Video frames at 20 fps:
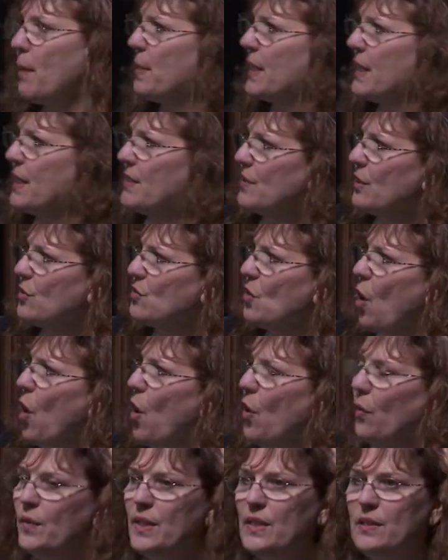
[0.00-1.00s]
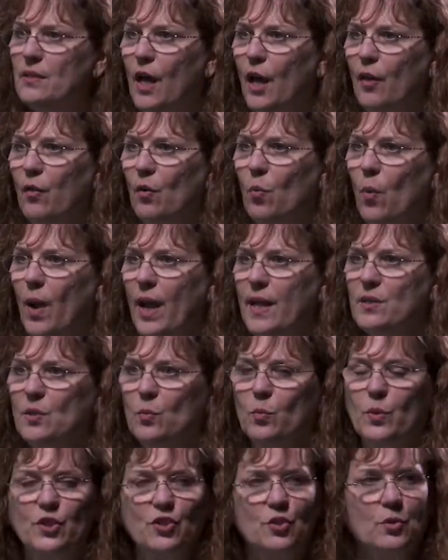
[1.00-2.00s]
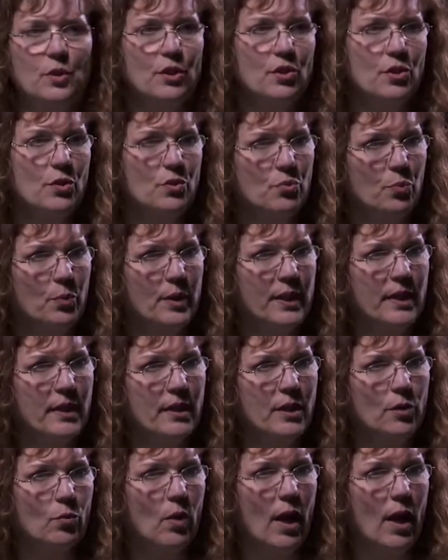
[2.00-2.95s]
because there's all these other ways in which you can use reading and